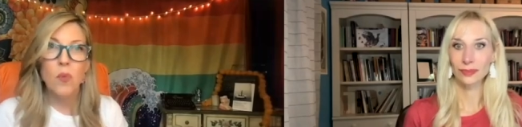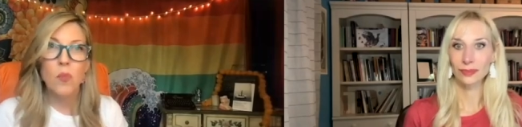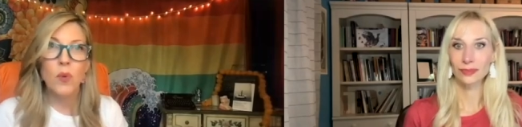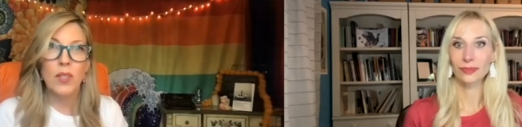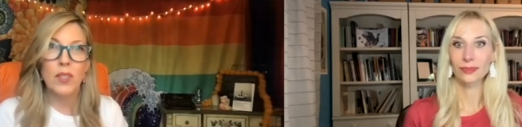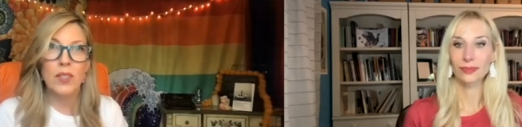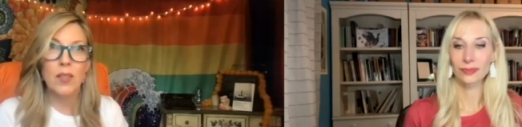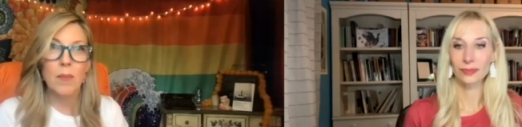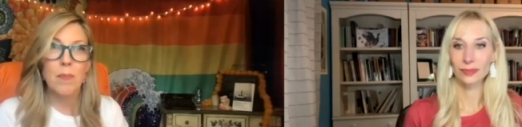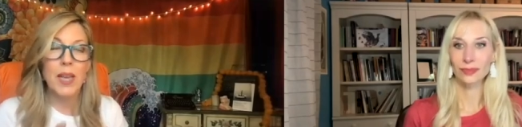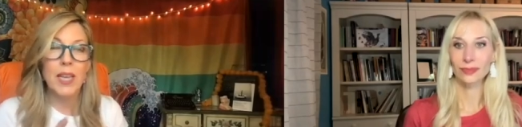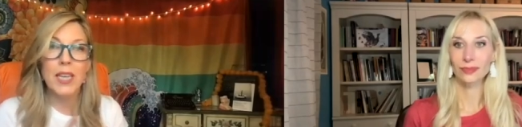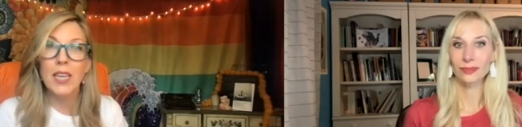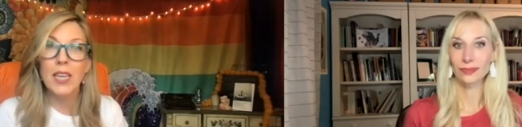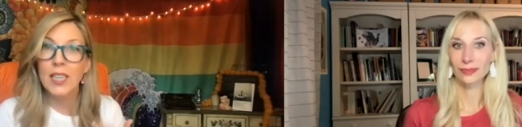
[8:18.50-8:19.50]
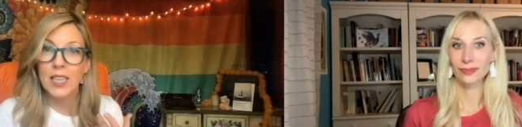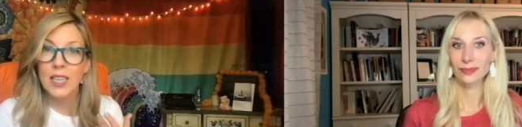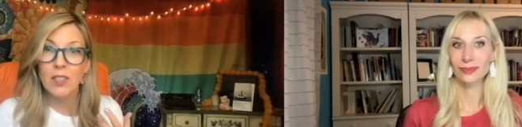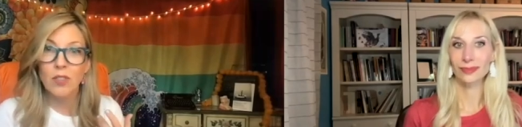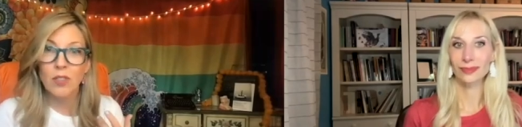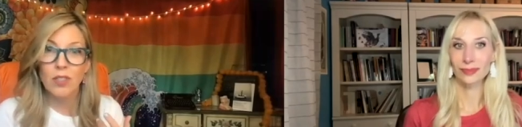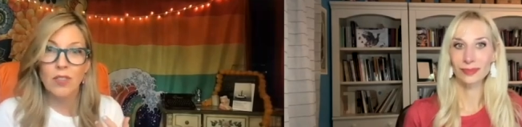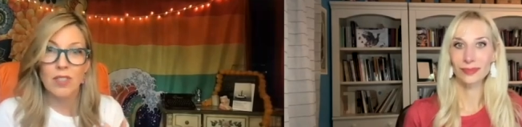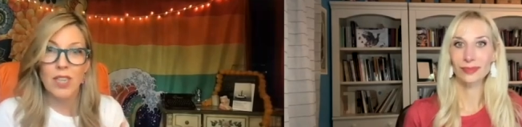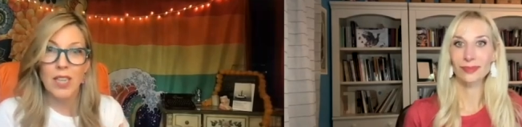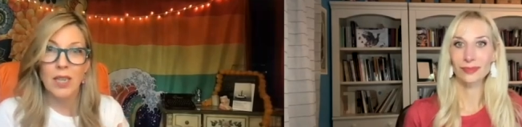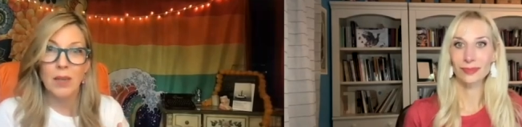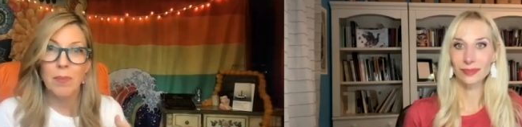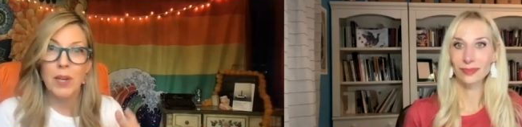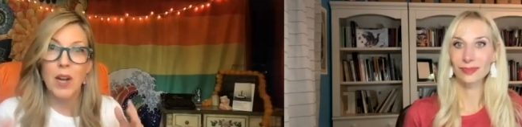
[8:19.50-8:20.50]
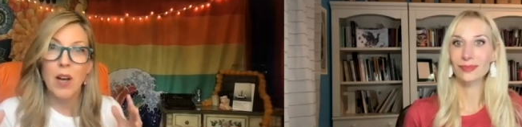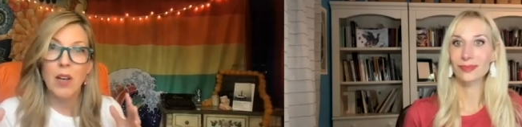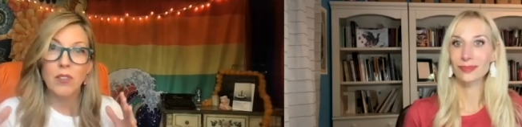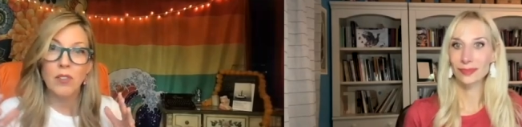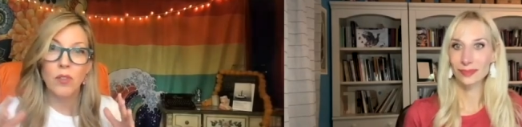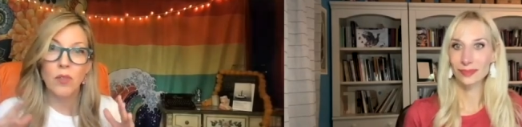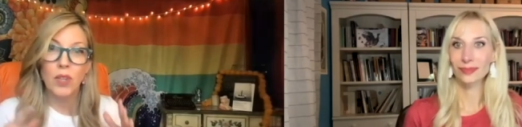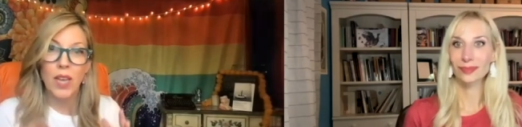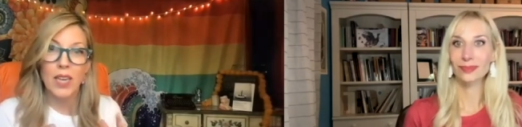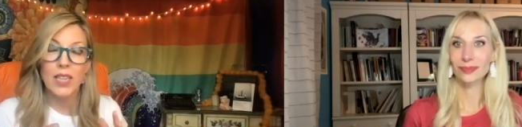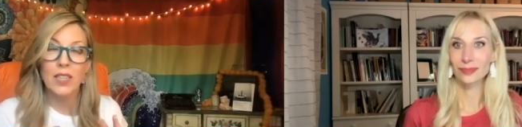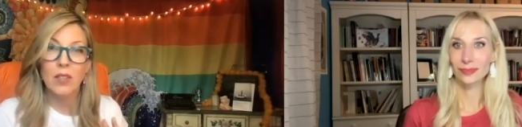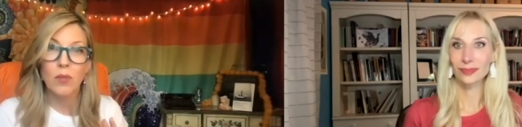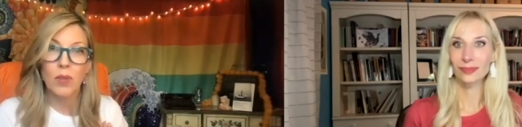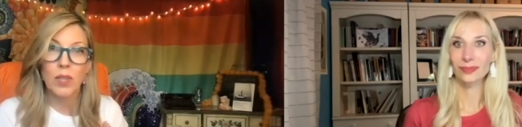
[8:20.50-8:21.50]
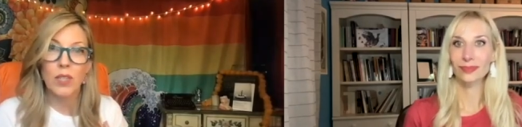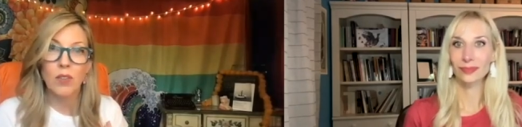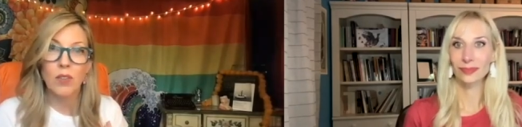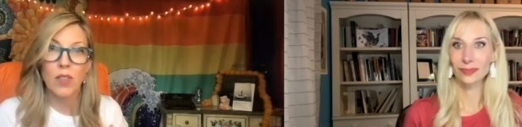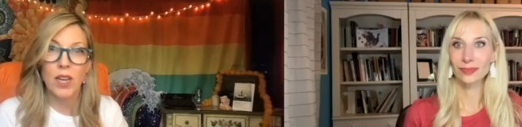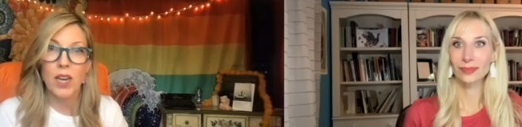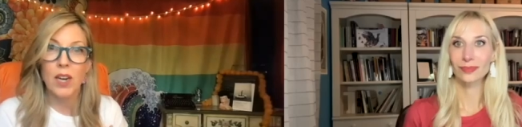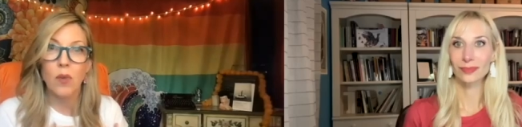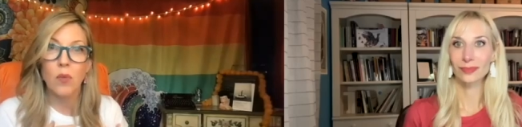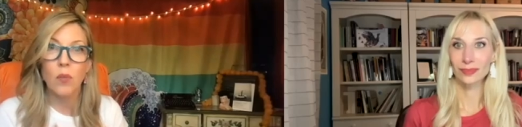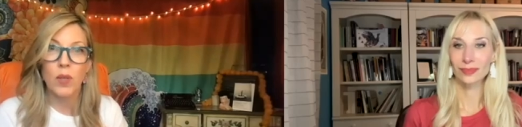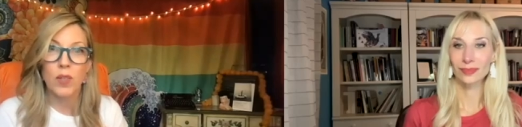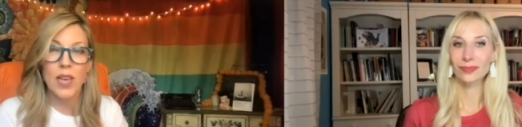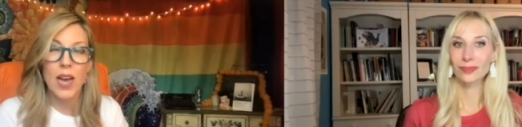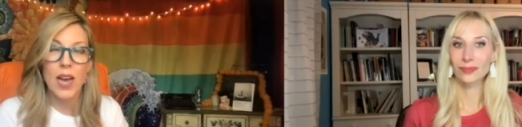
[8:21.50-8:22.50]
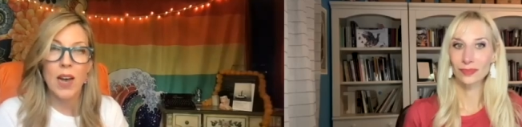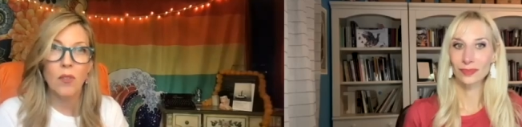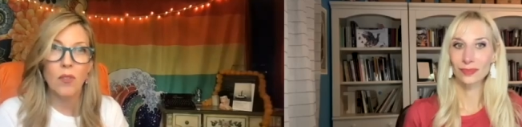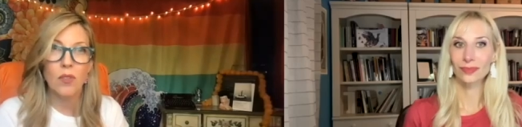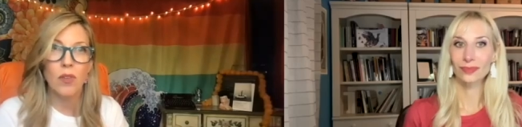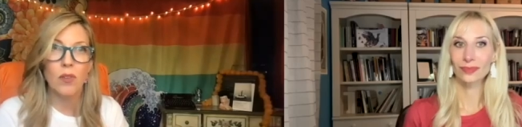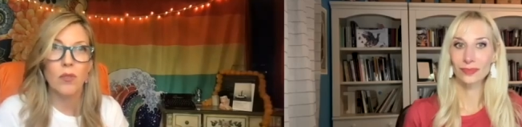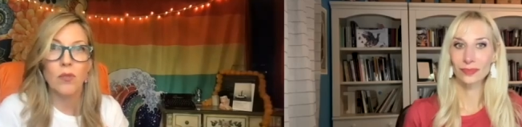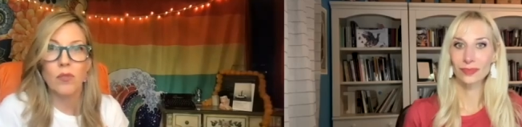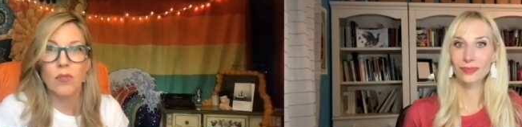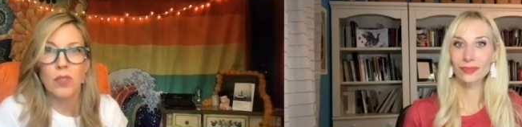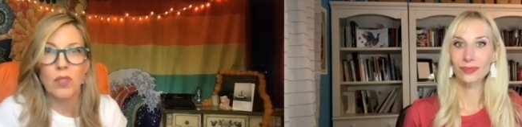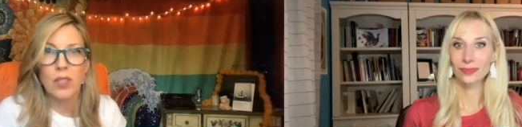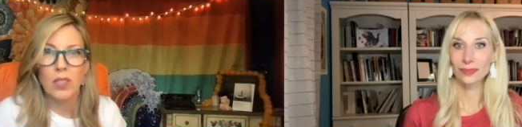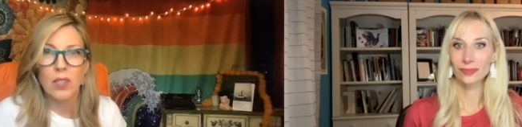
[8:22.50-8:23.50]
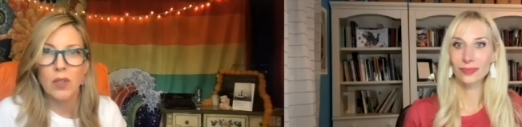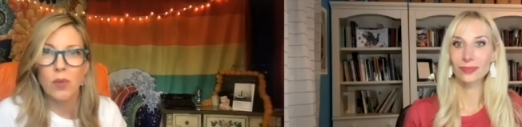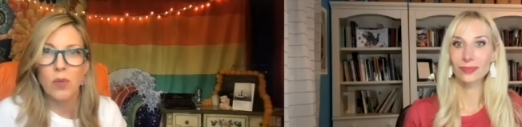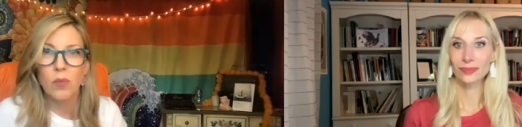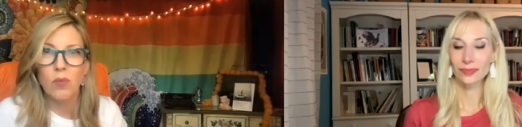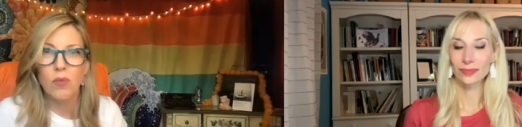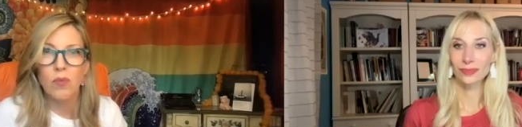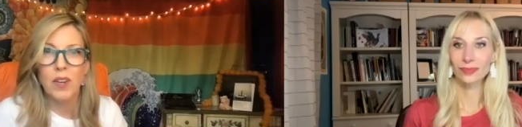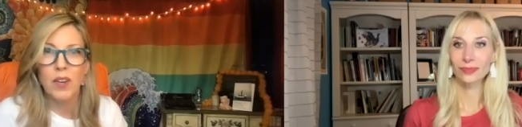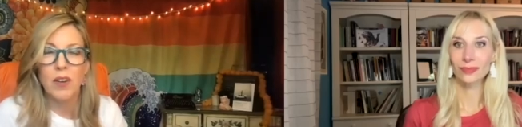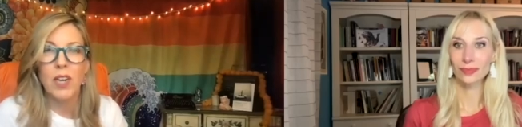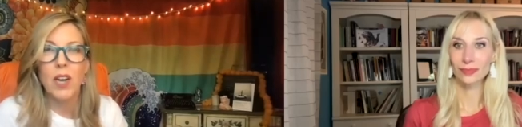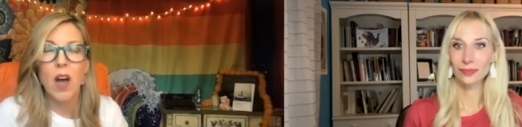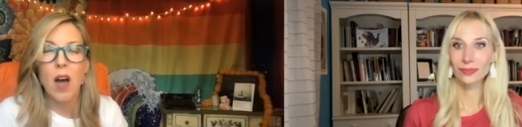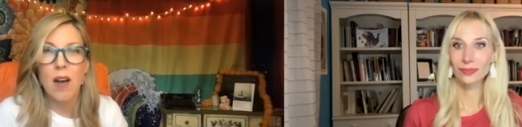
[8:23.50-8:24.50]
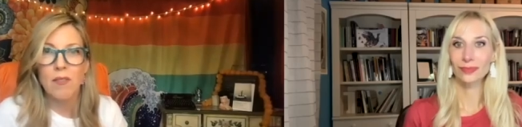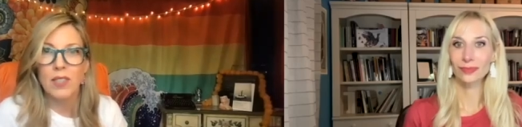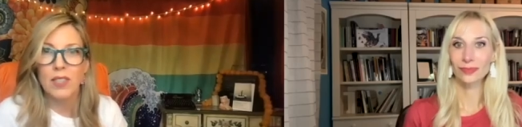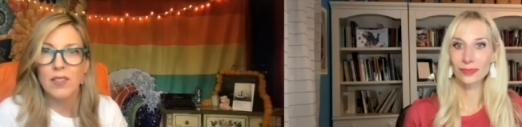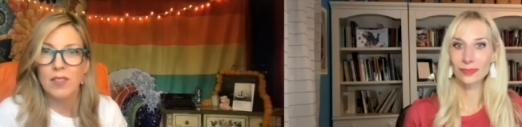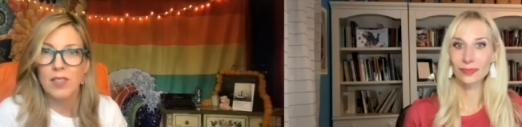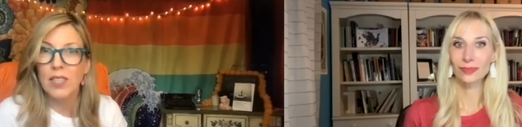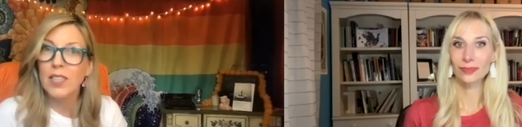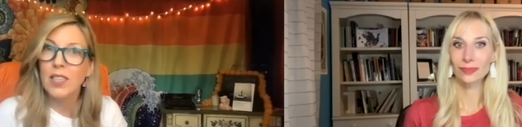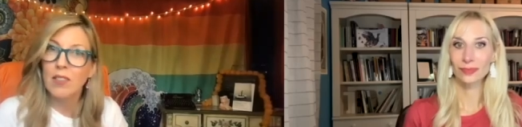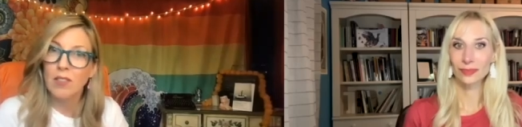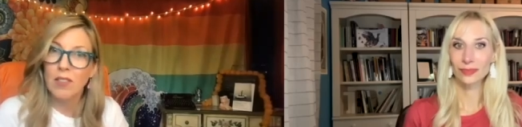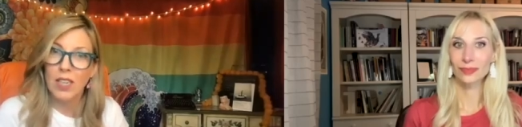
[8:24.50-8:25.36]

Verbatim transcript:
Speaker 1: with making it interesting, but also getting the reader there without those, you know, very obvious details.